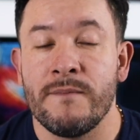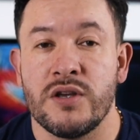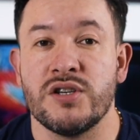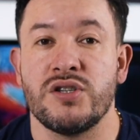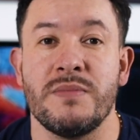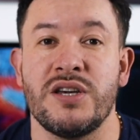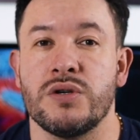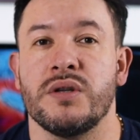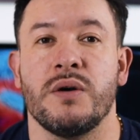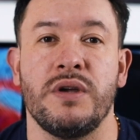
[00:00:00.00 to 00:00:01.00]
just to make
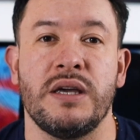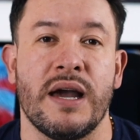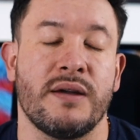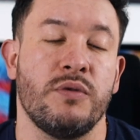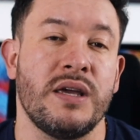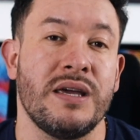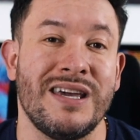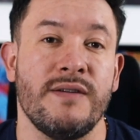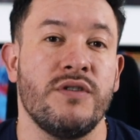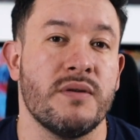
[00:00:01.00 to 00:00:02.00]
sure that we can
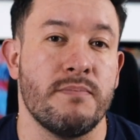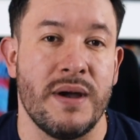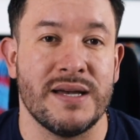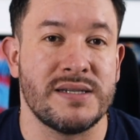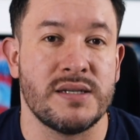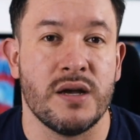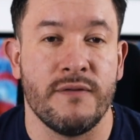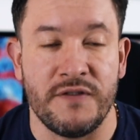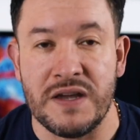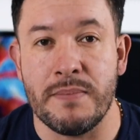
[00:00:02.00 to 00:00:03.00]
give you the best
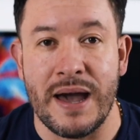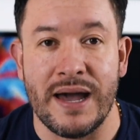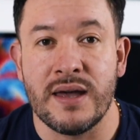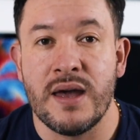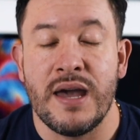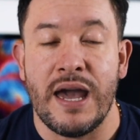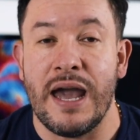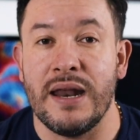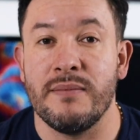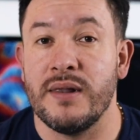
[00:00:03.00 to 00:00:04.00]
feedback
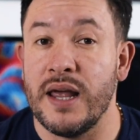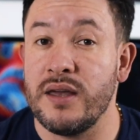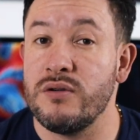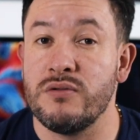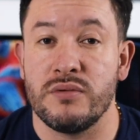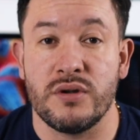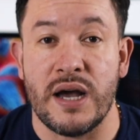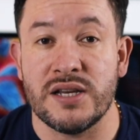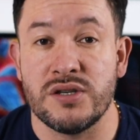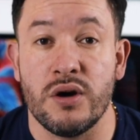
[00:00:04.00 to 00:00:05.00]
and let you
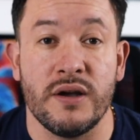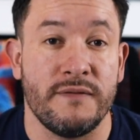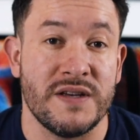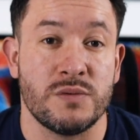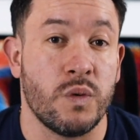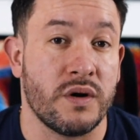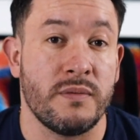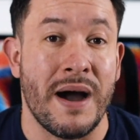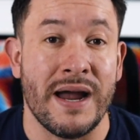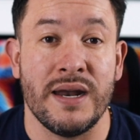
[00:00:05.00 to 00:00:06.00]
guys know if it's worth
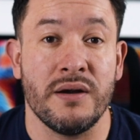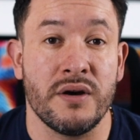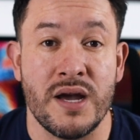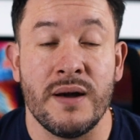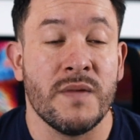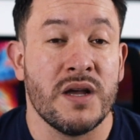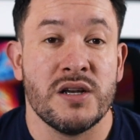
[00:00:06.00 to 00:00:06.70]
buying it or not.